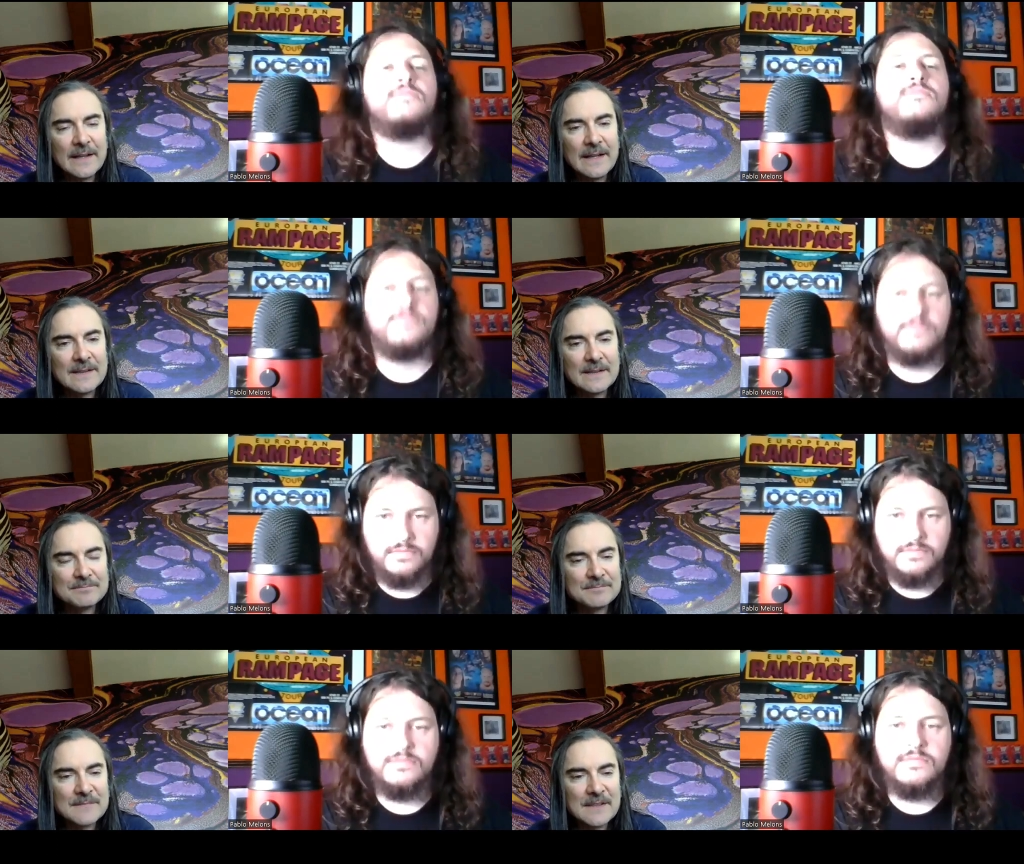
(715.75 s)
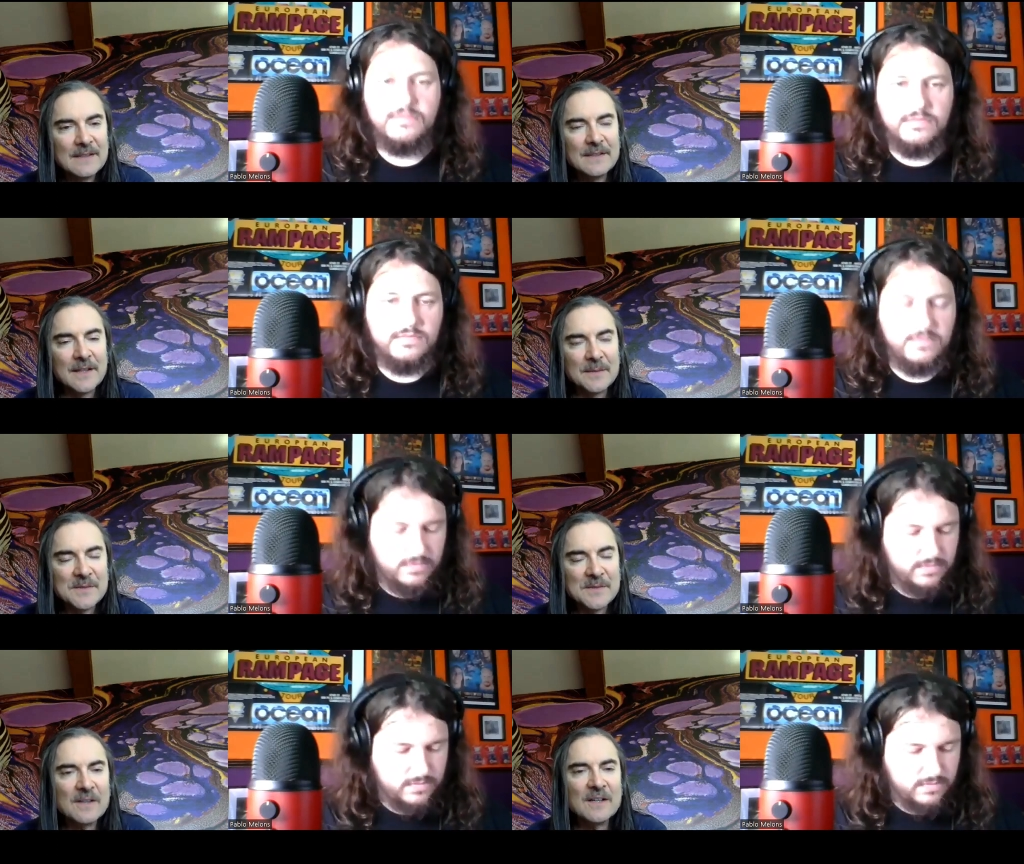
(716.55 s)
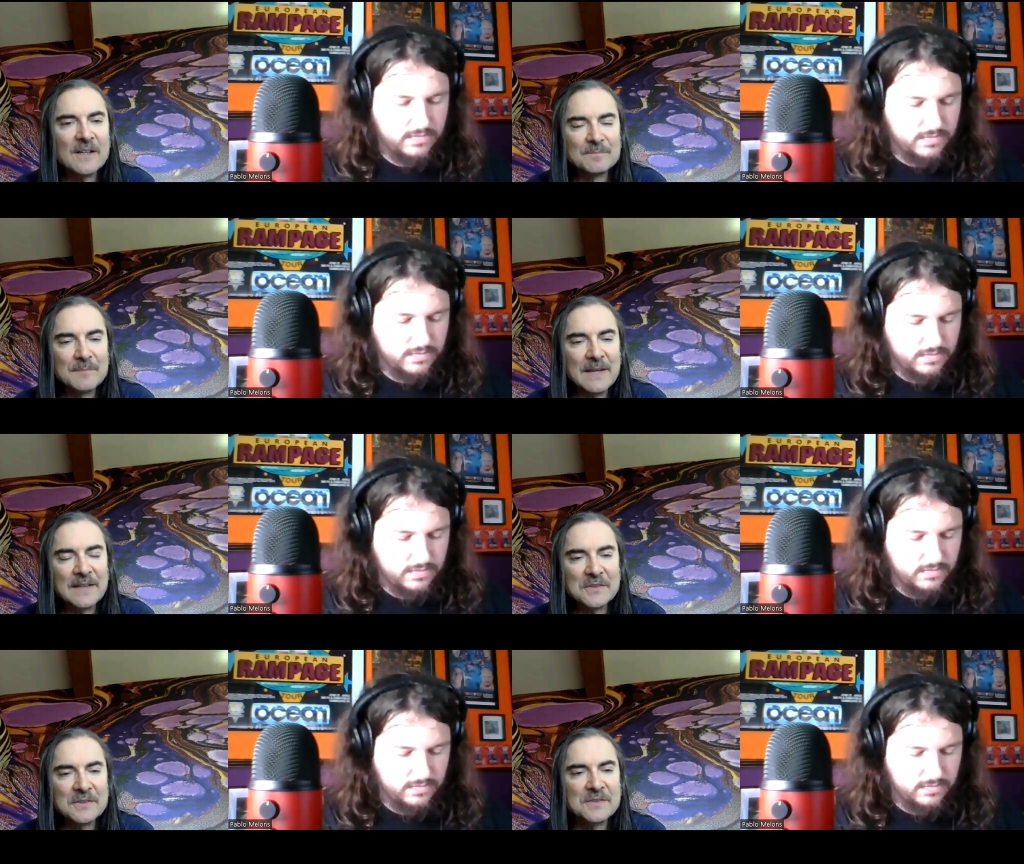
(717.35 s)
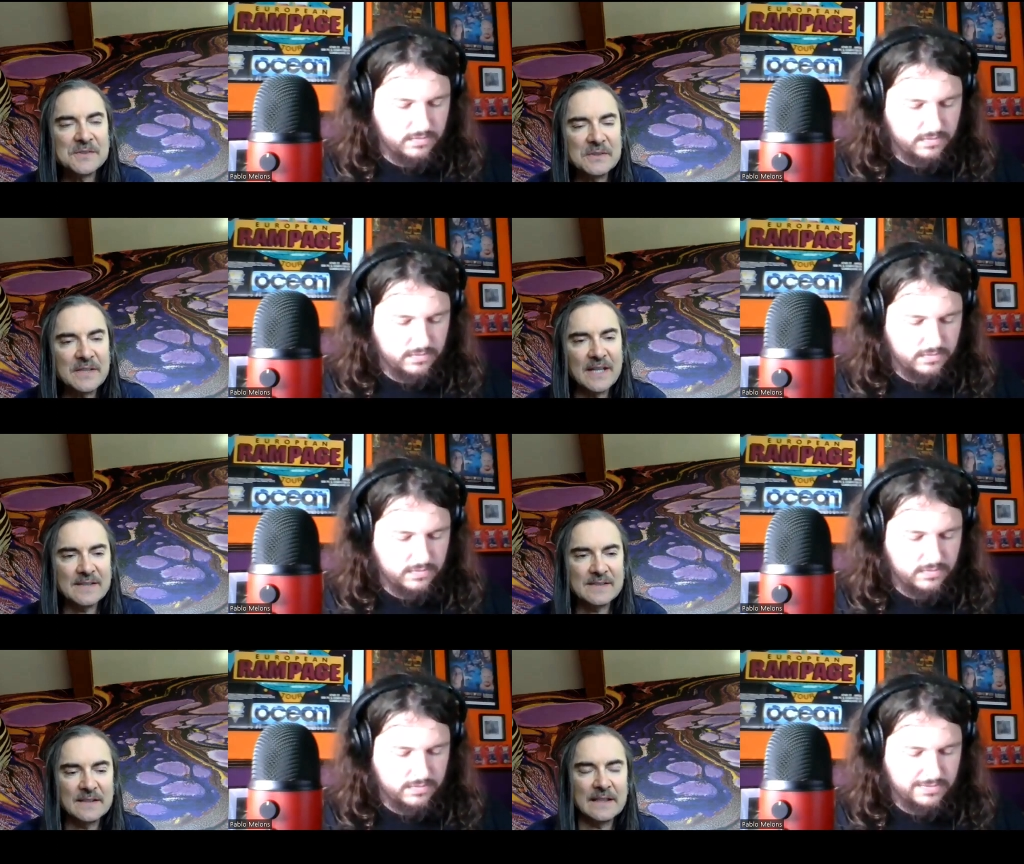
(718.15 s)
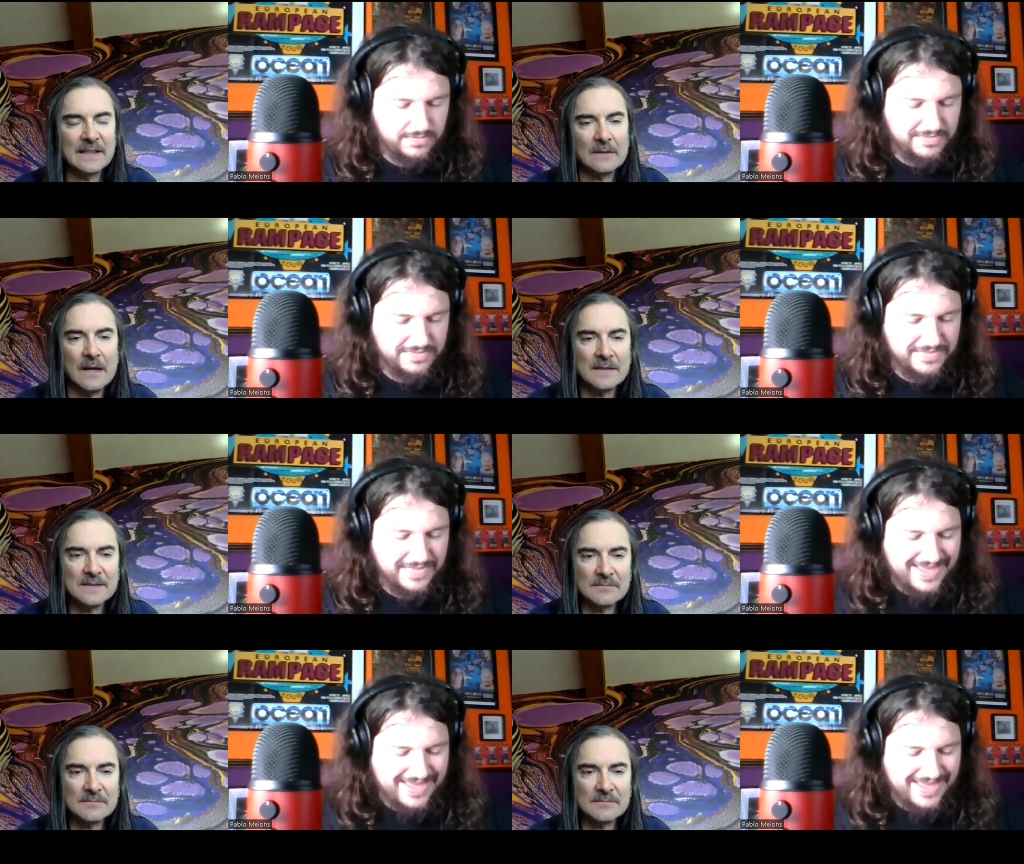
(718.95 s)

Speaker 1: And, it was hard enough making sure your suitcase didn't get lost.